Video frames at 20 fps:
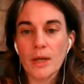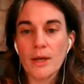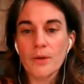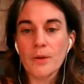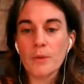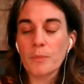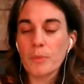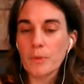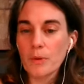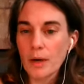
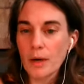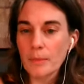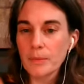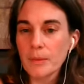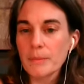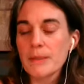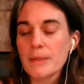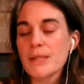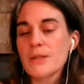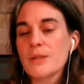The
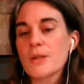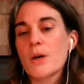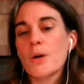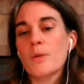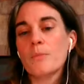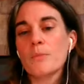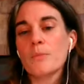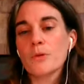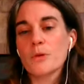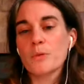problem is
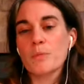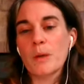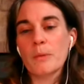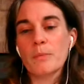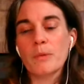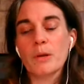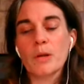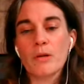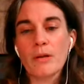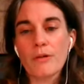most
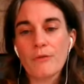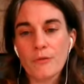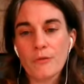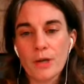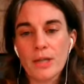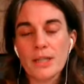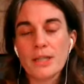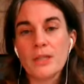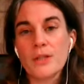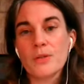people are
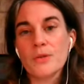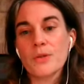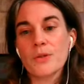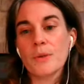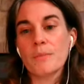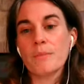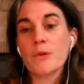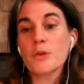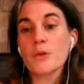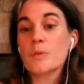afraid to use
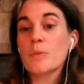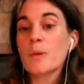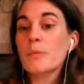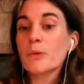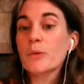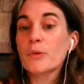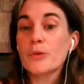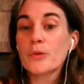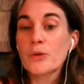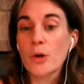them. Most
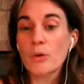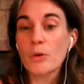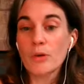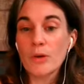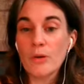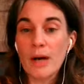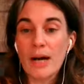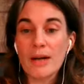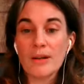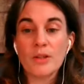people don't
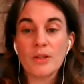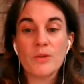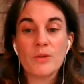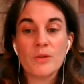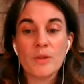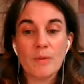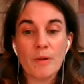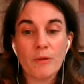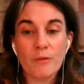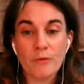know how to use
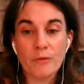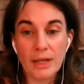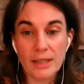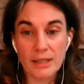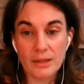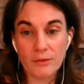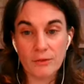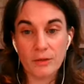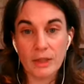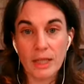them
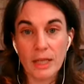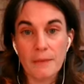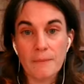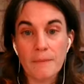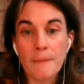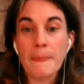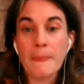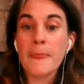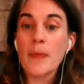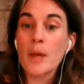effectively.
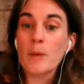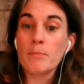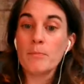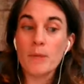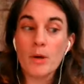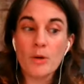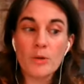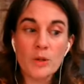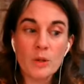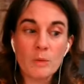
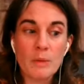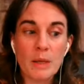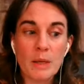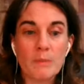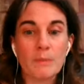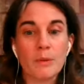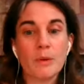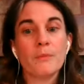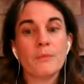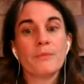Most
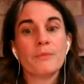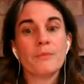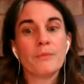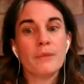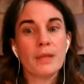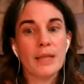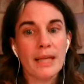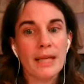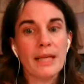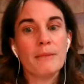people,
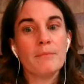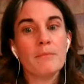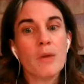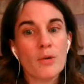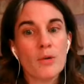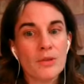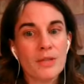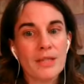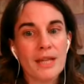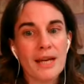in
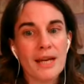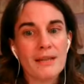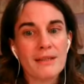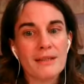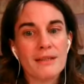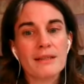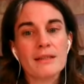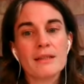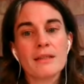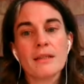most
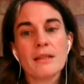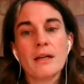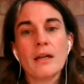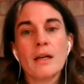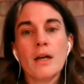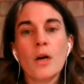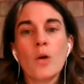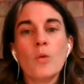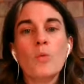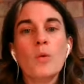cases,
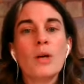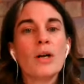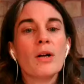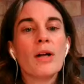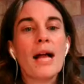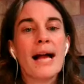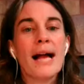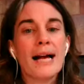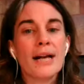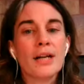
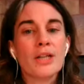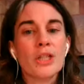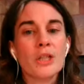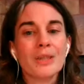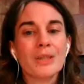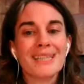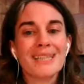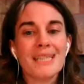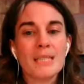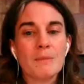will
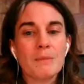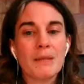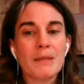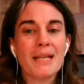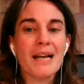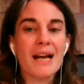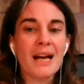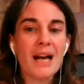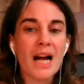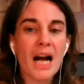actually speak
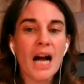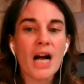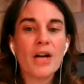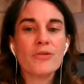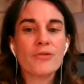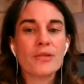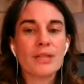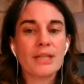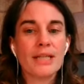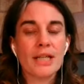
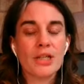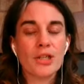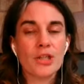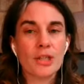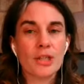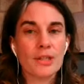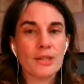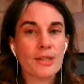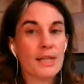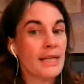
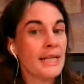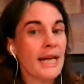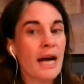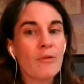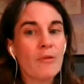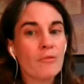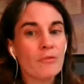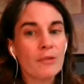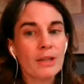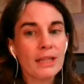contradictions,
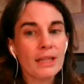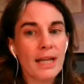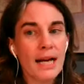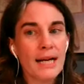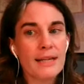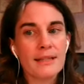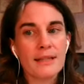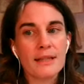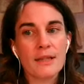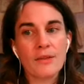not
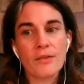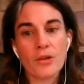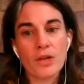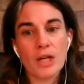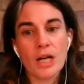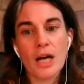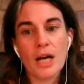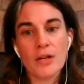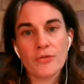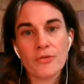realizing they're
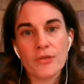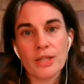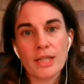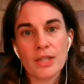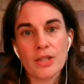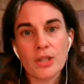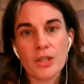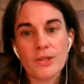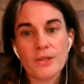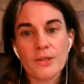
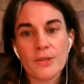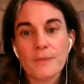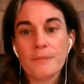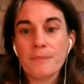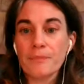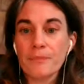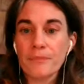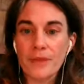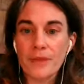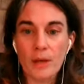contradictions.
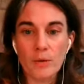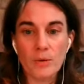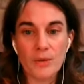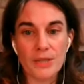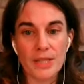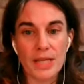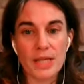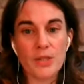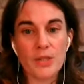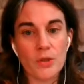They will
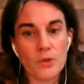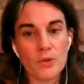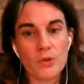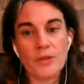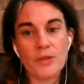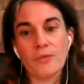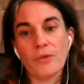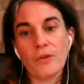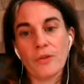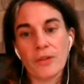say two
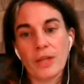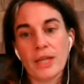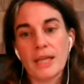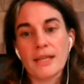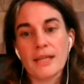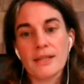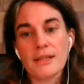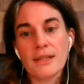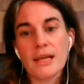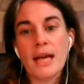different
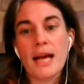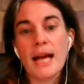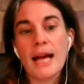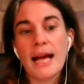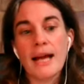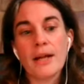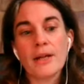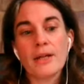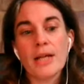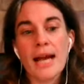things,
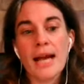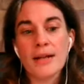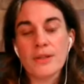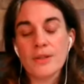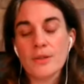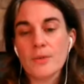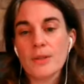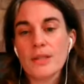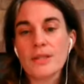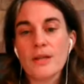and as
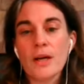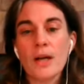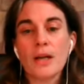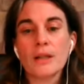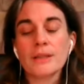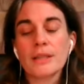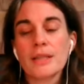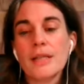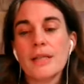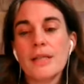a result,